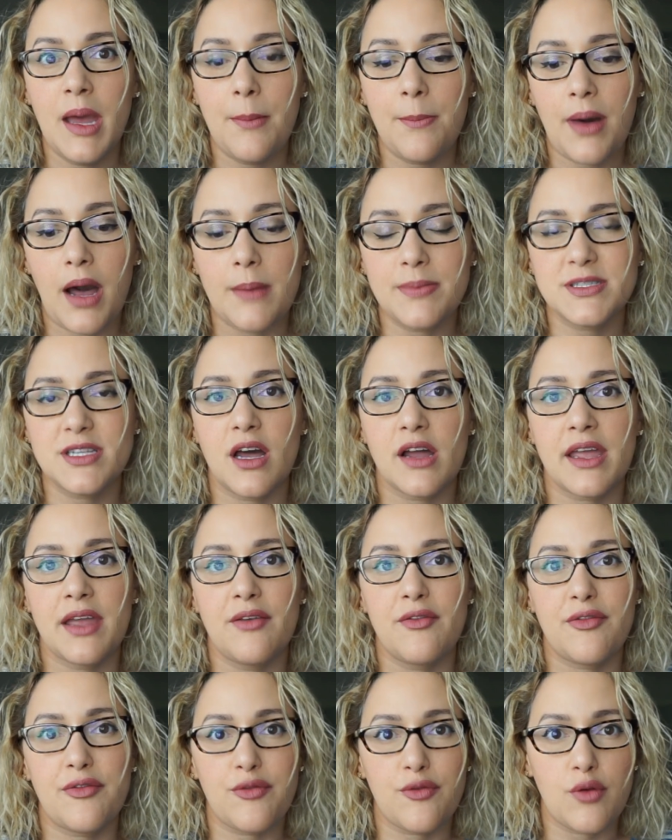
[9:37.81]
PopSocket
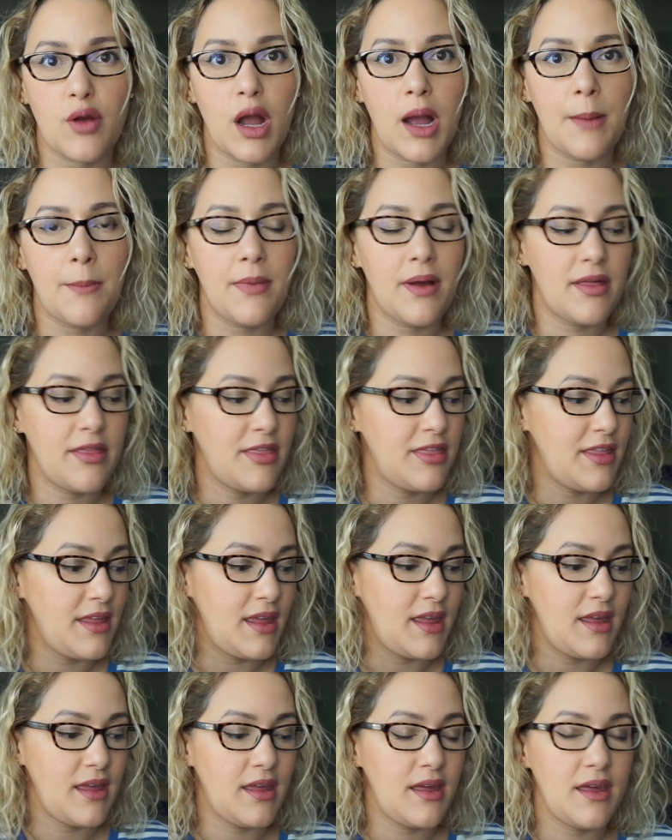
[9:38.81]
from
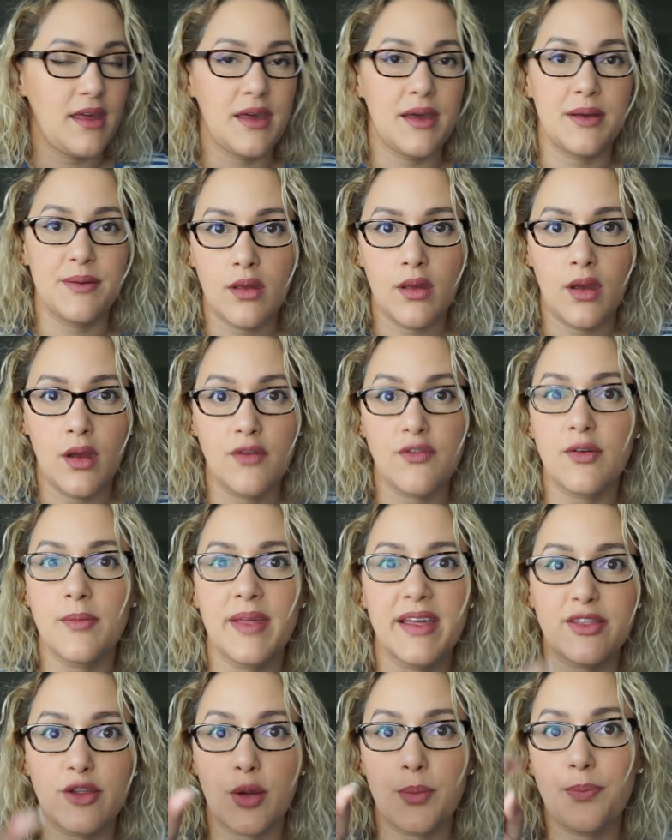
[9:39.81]

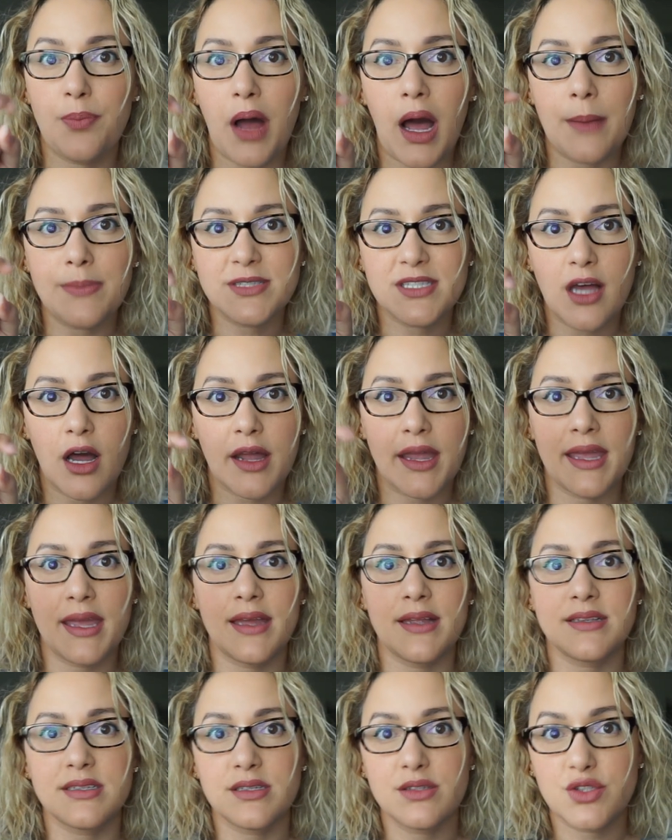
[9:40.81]
like their
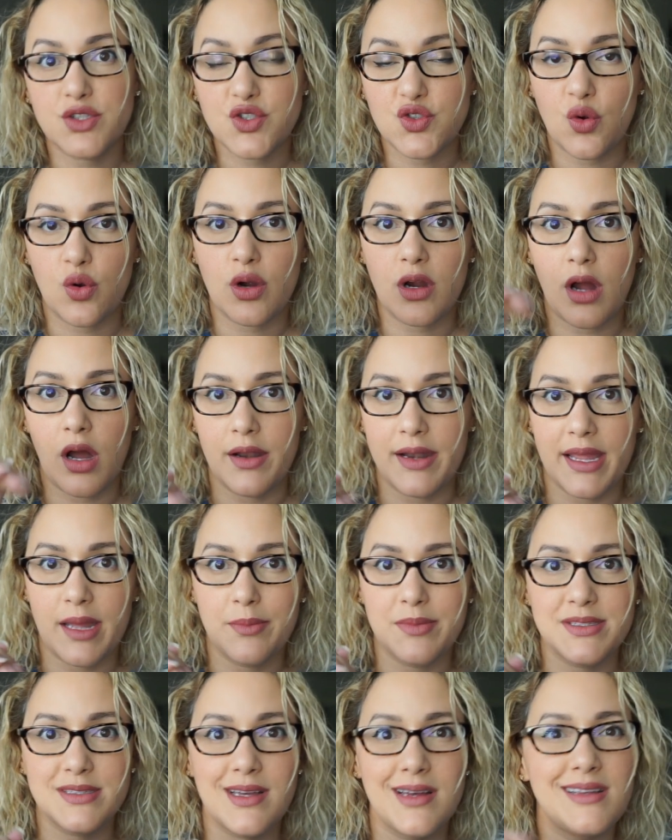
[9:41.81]
PopSocket store on
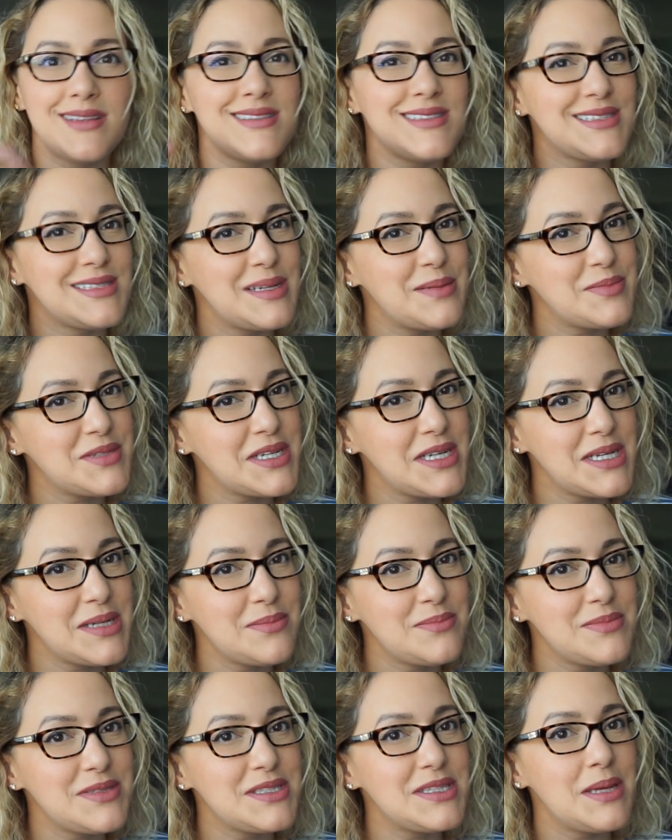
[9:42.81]
Amazon,
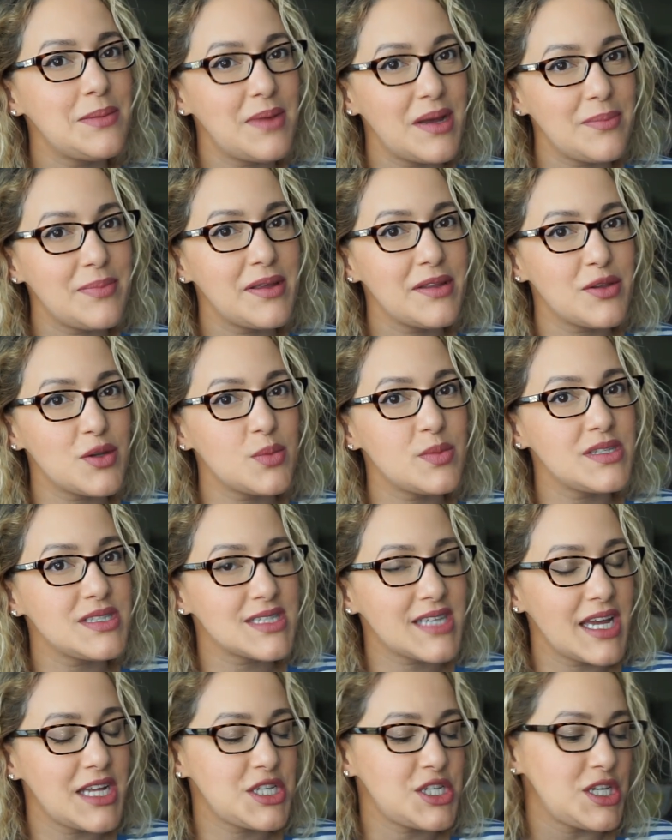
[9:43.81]
sometimes they might be a little bit
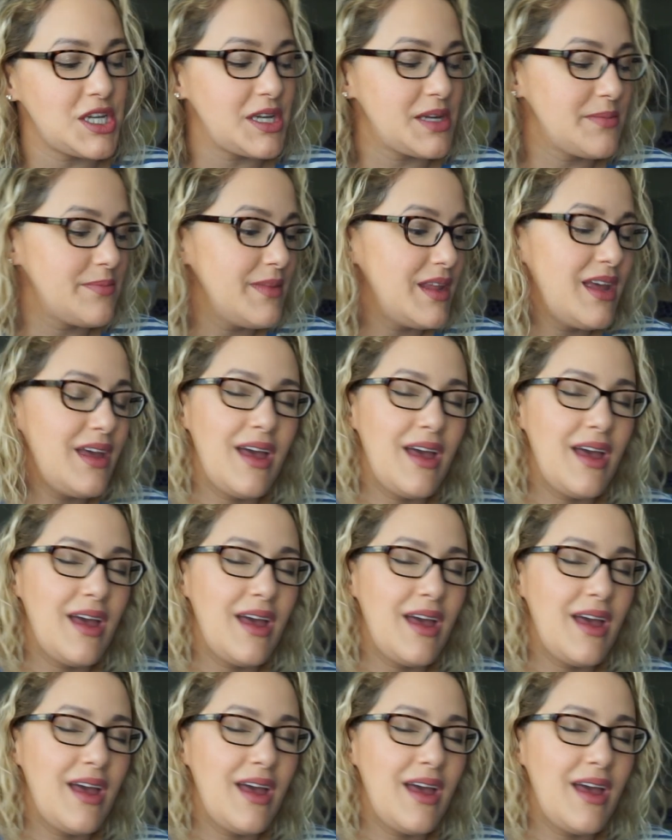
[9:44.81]
sketchy